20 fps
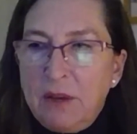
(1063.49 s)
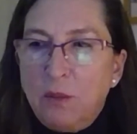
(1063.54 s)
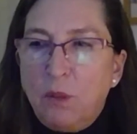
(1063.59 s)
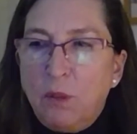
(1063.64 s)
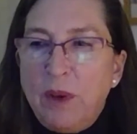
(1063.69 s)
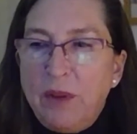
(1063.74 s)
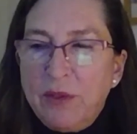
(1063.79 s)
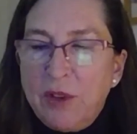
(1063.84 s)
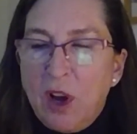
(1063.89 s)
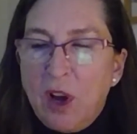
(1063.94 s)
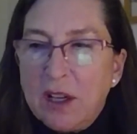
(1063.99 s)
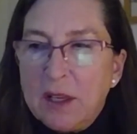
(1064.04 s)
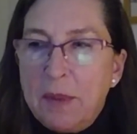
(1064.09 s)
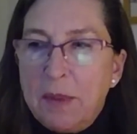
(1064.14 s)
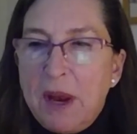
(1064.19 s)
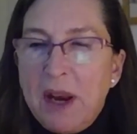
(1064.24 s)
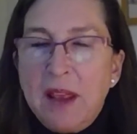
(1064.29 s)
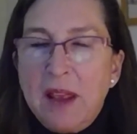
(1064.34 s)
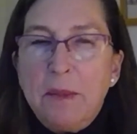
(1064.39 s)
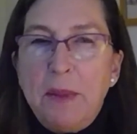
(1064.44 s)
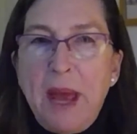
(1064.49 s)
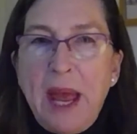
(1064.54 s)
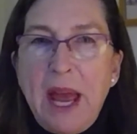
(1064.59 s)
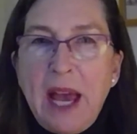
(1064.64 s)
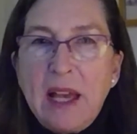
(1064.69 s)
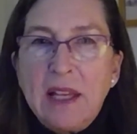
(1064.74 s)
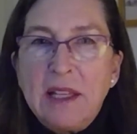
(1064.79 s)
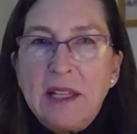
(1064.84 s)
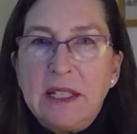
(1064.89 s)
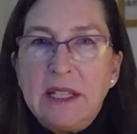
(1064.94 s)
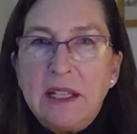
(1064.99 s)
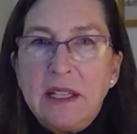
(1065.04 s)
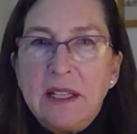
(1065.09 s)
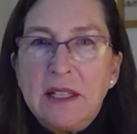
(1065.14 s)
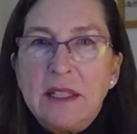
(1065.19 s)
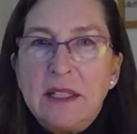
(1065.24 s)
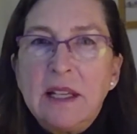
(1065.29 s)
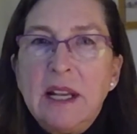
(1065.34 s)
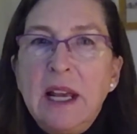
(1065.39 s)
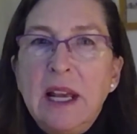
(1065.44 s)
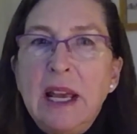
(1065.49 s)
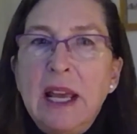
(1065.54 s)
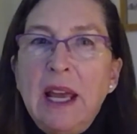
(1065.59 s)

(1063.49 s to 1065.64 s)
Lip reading: we've talked about in the past is